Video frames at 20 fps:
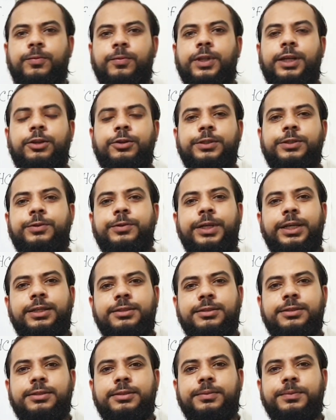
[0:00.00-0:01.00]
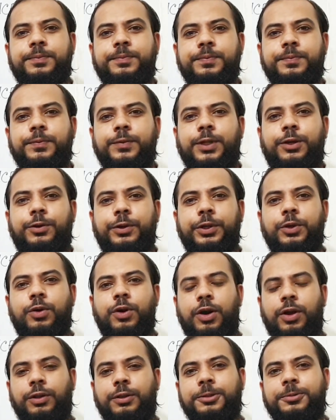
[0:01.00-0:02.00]
Hello students, how are you
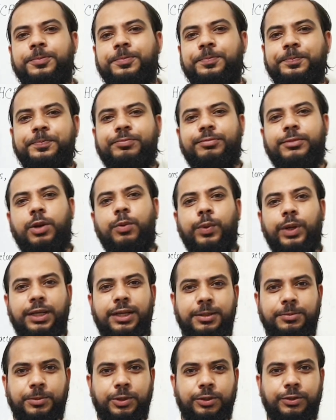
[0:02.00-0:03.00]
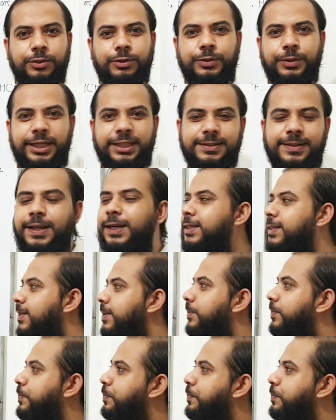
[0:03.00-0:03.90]
all? Welcome to today's class.